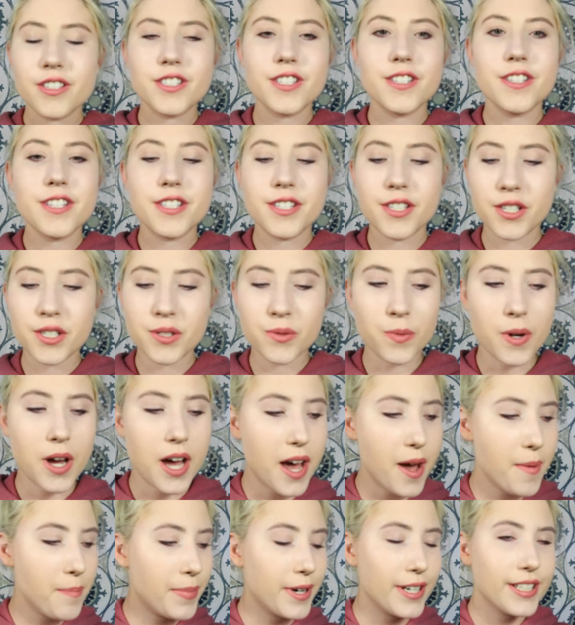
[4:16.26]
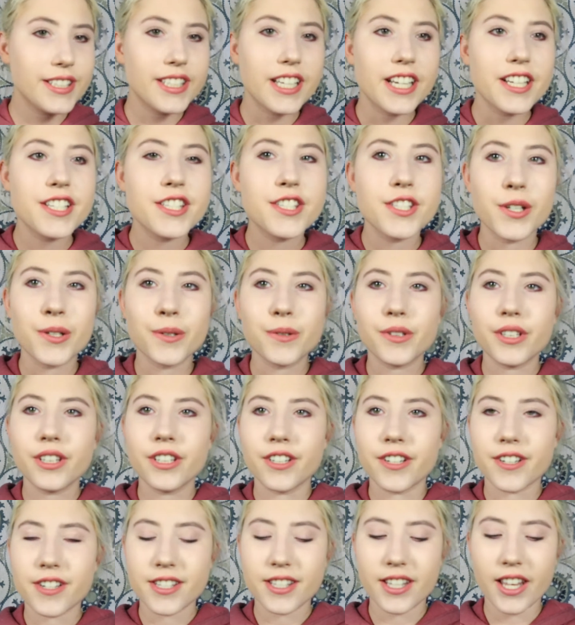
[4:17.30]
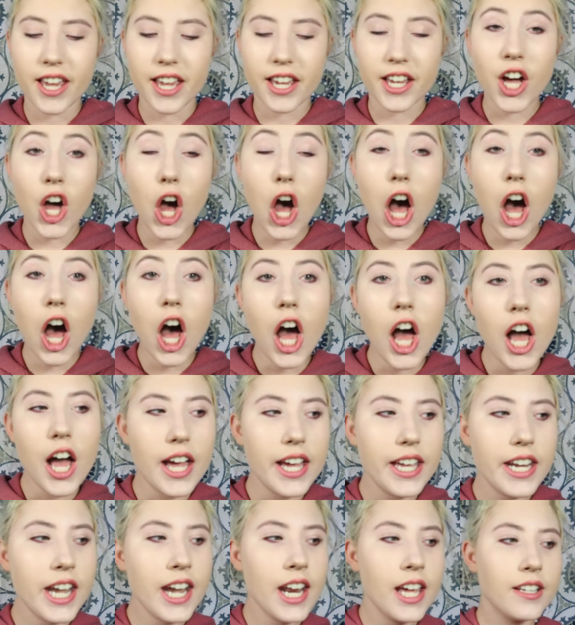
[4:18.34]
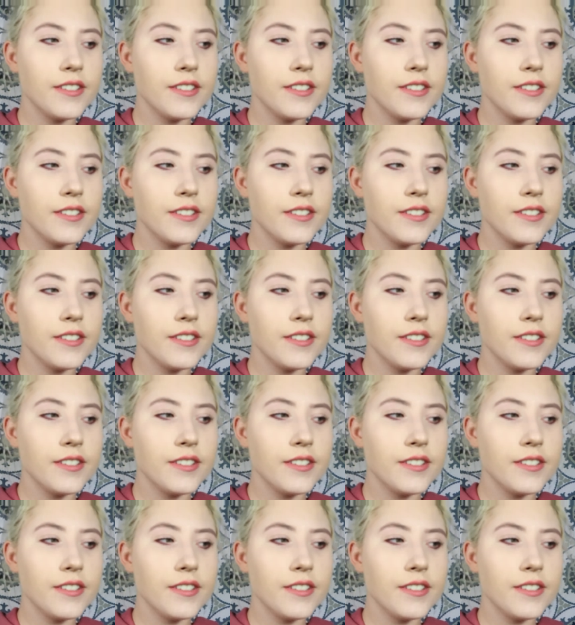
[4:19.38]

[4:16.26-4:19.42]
So this is what Birthday Suit looks like on.